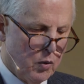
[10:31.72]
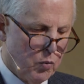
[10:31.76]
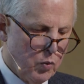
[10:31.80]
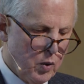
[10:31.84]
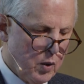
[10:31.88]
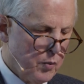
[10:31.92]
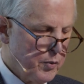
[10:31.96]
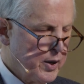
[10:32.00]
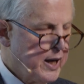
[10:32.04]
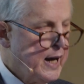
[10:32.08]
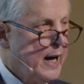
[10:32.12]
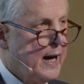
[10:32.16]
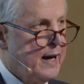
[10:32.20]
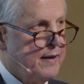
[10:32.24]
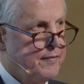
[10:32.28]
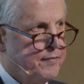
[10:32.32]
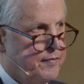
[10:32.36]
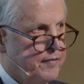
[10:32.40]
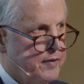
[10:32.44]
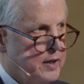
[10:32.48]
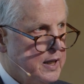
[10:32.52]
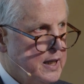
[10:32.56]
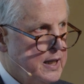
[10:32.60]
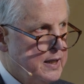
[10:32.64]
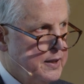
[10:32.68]
what we
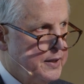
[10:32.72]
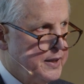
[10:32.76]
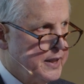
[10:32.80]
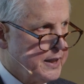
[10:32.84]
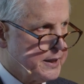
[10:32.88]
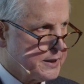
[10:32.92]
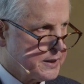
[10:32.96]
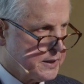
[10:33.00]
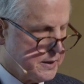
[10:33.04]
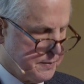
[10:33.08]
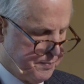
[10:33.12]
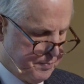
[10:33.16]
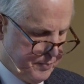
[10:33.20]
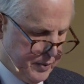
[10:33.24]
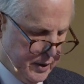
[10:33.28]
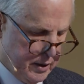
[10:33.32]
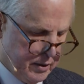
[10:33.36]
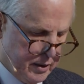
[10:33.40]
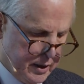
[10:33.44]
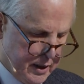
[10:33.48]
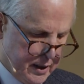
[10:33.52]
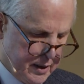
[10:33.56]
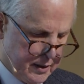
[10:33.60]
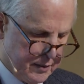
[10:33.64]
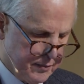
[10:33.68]
have in this
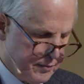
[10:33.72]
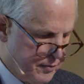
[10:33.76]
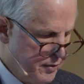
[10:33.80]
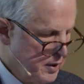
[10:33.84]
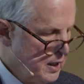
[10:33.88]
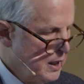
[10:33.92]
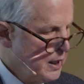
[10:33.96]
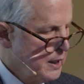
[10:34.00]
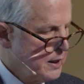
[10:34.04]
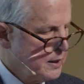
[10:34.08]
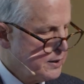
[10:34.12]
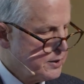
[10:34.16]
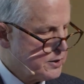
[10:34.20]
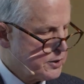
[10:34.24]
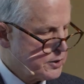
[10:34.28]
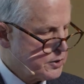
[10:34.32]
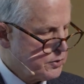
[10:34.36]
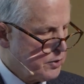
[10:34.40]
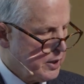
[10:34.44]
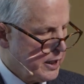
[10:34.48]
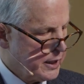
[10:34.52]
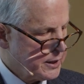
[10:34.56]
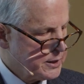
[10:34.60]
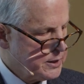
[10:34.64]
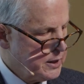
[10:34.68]
period of
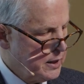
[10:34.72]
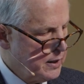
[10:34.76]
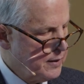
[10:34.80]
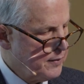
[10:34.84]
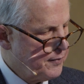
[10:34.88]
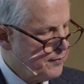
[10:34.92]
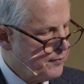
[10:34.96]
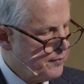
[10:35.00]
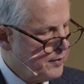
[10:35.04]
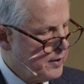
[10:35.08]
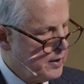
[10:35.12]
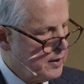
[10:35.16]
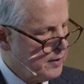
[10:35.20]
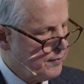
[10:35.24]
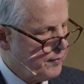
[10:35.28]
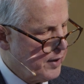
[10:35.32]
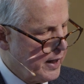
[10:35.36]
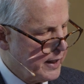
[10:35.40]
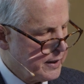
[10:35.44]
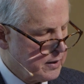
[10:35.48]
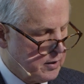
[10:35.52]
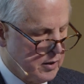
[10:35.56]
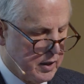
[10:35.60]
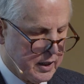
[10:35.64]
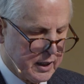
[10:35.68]
destruction of
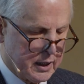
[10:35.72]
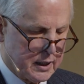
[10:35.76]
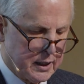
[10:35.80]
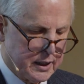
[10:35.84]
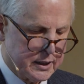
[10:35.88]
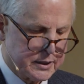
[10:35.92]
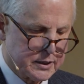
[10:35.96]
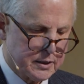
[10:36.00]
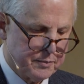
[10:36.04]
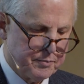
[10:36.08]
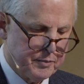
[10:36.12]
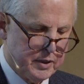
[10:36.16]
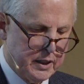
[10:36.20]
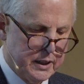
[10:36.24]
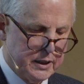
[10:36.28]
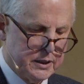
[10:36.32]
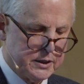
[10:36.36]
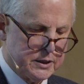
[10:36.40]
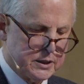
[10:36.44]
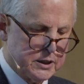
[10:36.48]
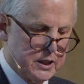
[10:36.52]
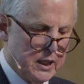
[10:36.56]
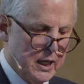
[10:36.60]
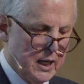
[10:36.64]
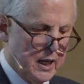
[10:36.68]
iconoclasm
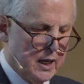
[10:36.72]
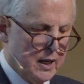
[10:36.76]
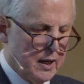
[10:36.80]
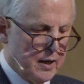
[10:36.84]
is